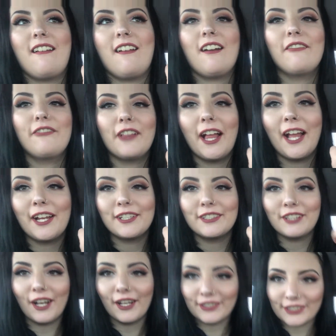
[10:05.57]
a flying
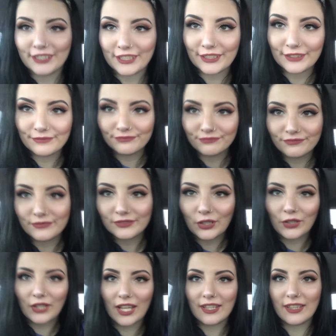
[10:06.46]
saucer.
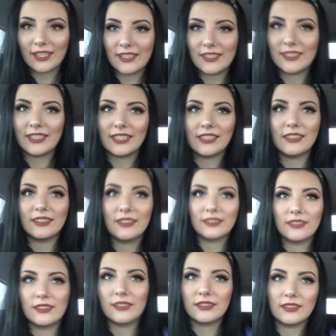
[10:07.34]
Hold on, let's see.
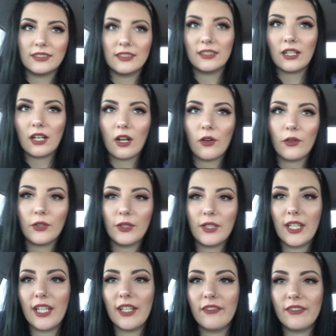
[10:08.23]
Oh, you can't